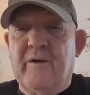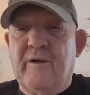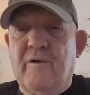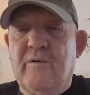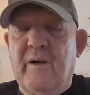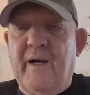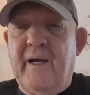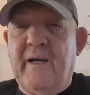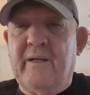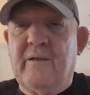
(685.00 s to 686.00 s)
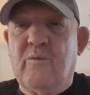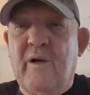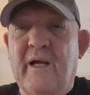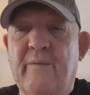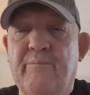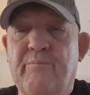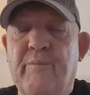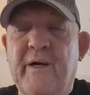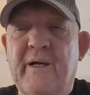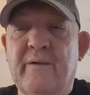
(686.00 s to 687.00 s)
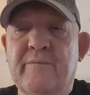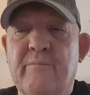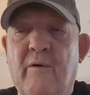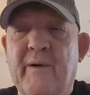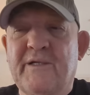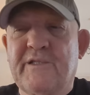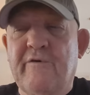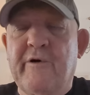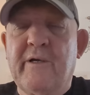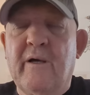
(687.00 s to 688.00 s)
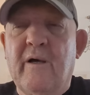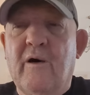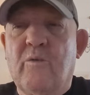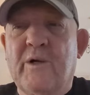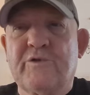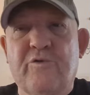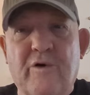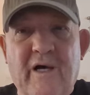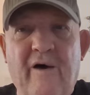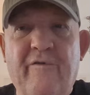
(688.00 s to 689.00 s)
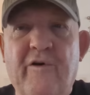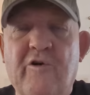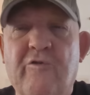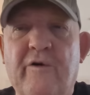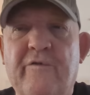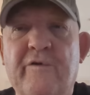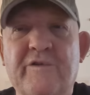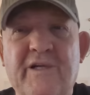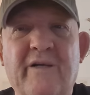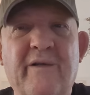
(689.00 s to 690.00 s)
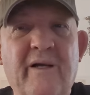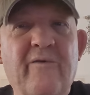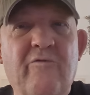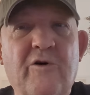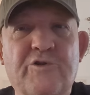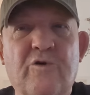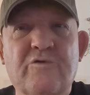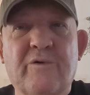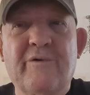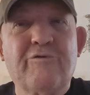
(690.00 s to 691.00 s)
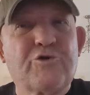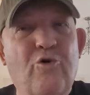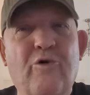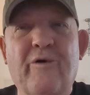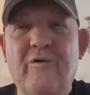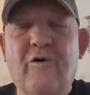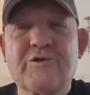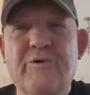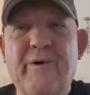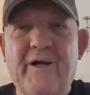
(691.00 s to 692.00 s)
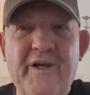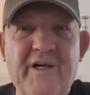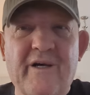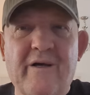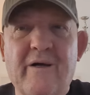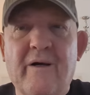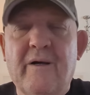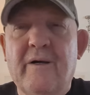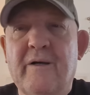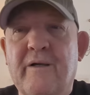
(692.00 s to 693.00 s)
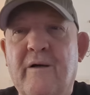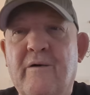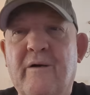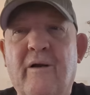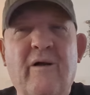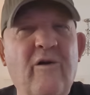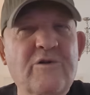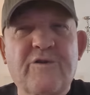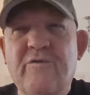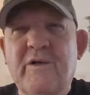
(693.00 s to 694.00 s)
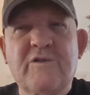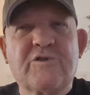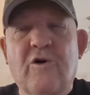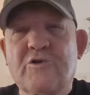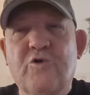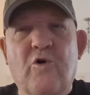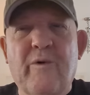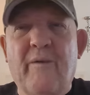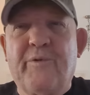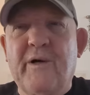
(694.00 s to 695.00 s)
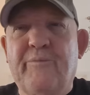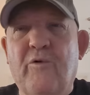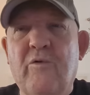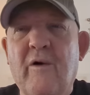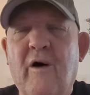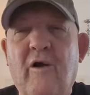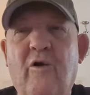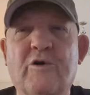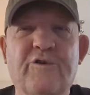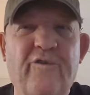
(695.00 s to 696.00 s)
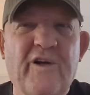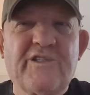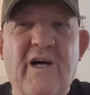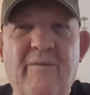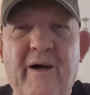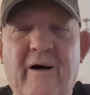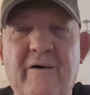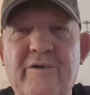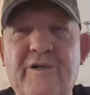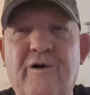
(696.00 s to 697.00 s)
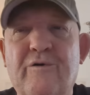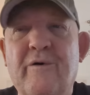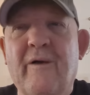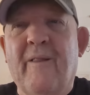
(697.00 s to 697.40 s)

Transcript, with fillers: you know, and we had me and my mate Terry went to a cafe in Greenford and sat down and I talked to him. He was talking lots about Nicky, you know, uh, lots of, when you start talking about people, lots of things come out, you know,